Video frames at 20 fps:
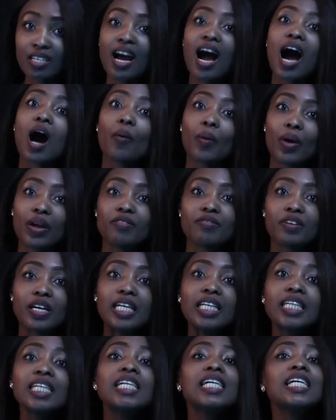
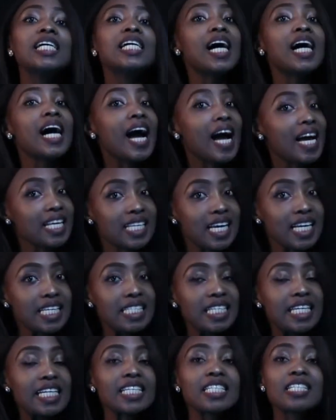However, as I
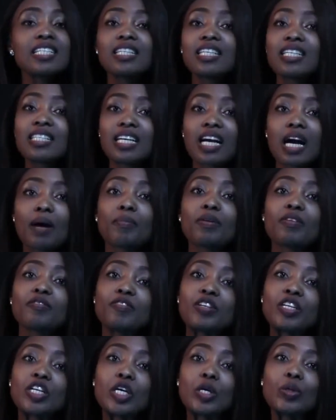said, there's a couple of
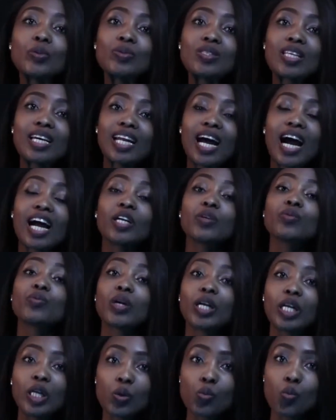videos that I
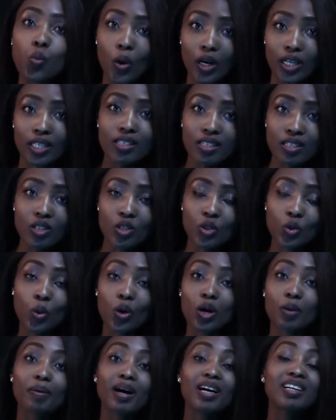really want to
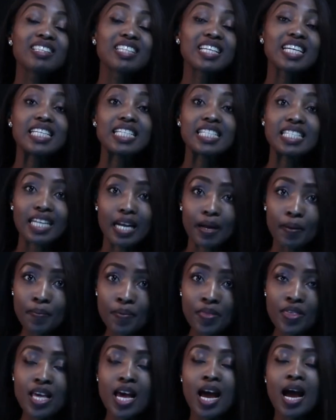talk about in
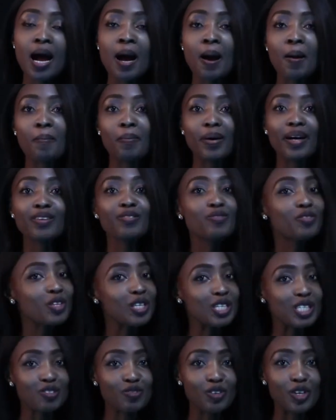depth. But for
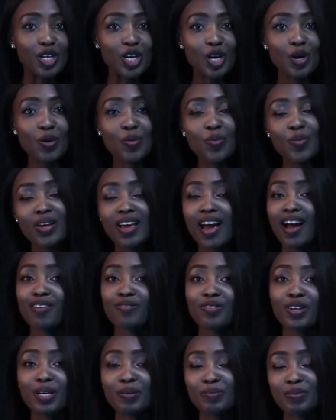this video, we
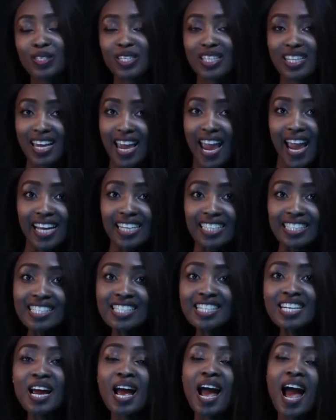have come to the
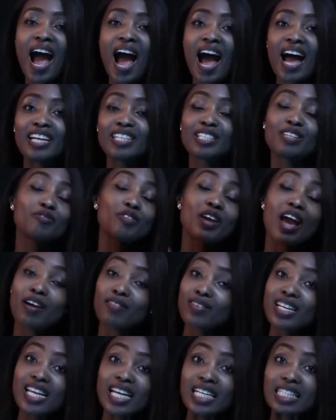end. And if you
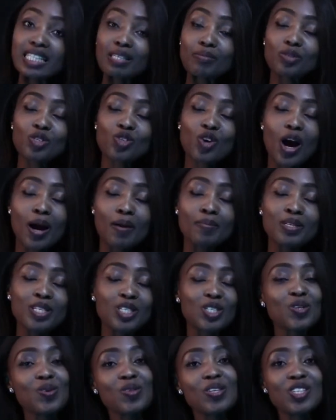haven't yet subscribed
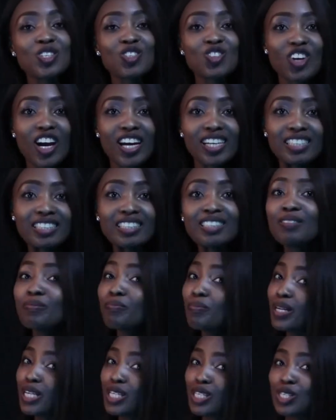to this channel,
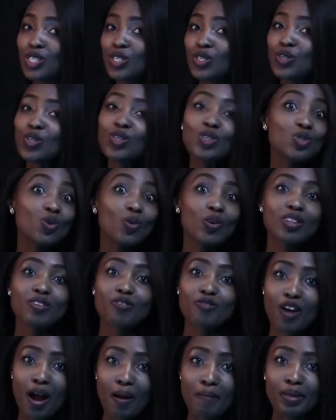please do join the
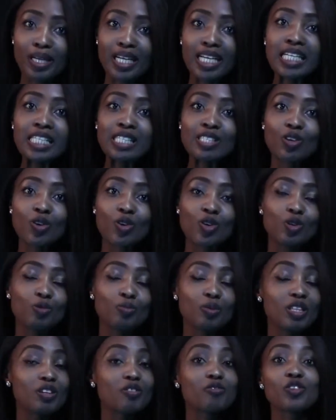family so you'll
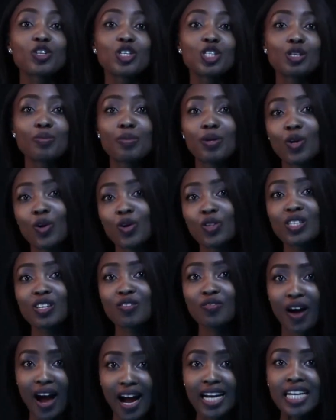be the first to be
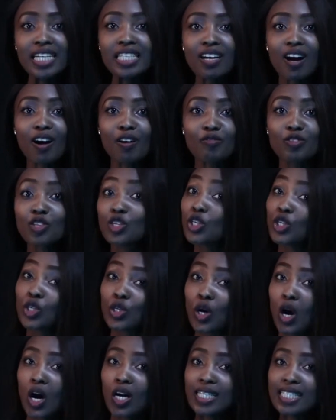notified of the new
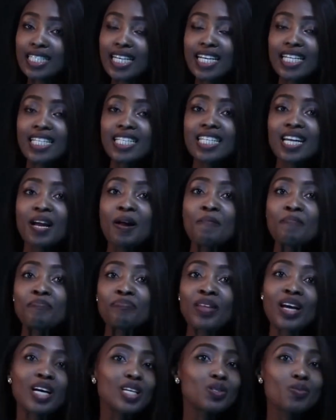content.
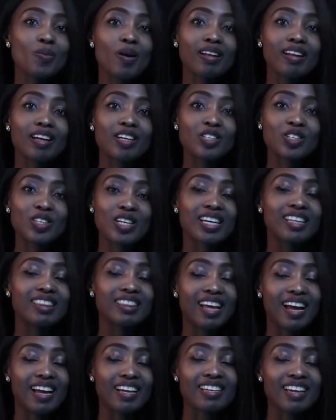As well as you can
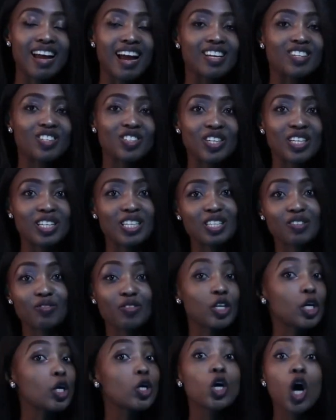like and share this
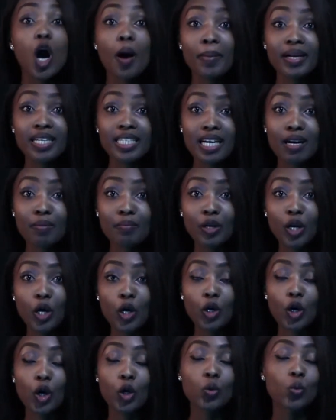video. Comment down
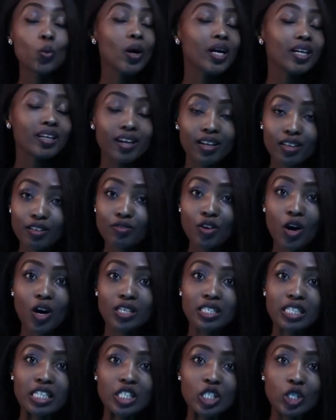below on what kind of
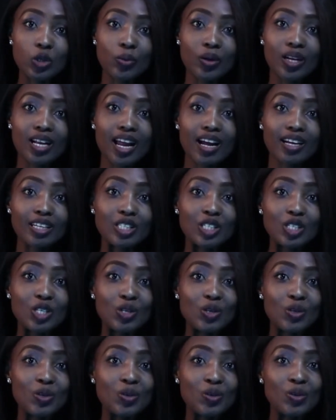content you would like
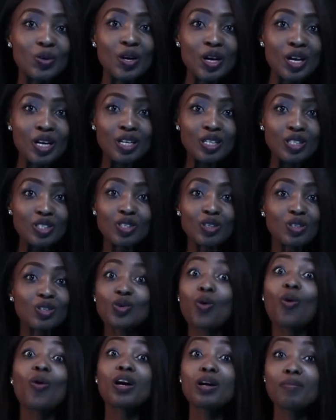to
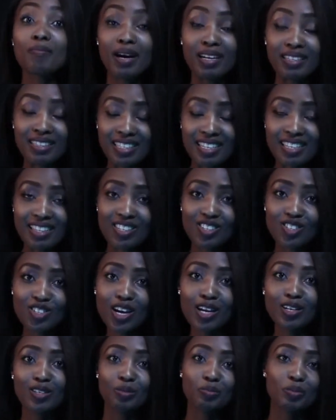talk about in this
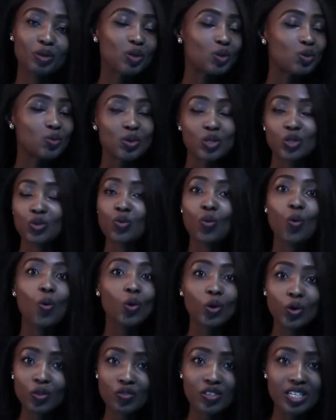channel, because we do
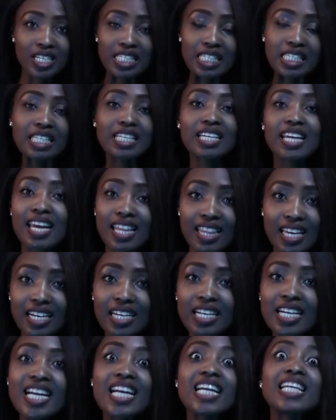all of these
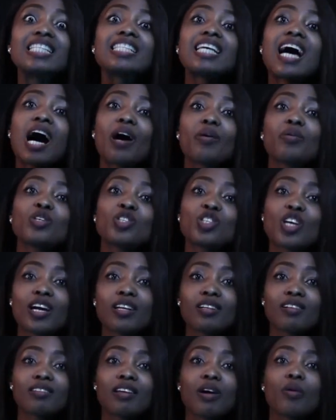together. It's our
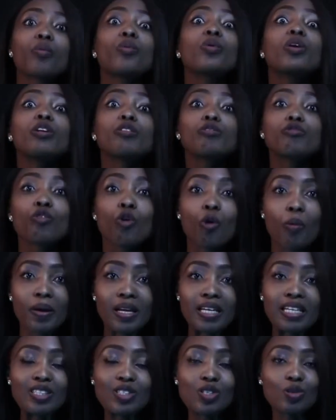channel that we're
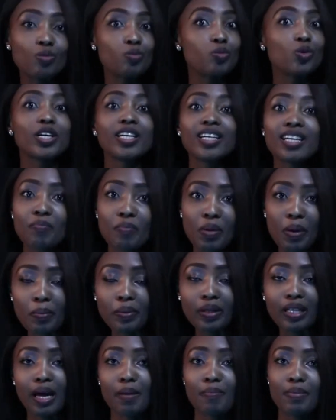forming into bringing
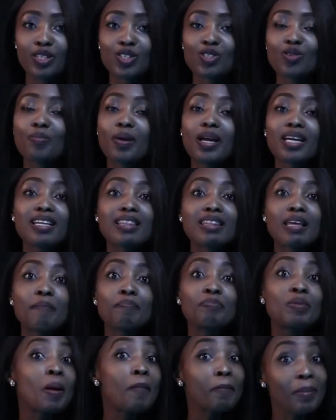people up and to making
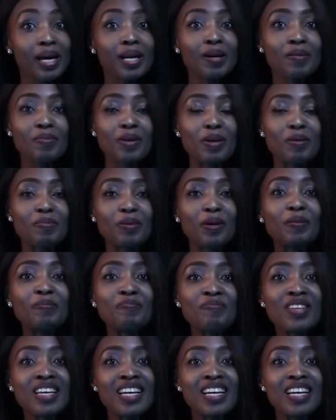them better people.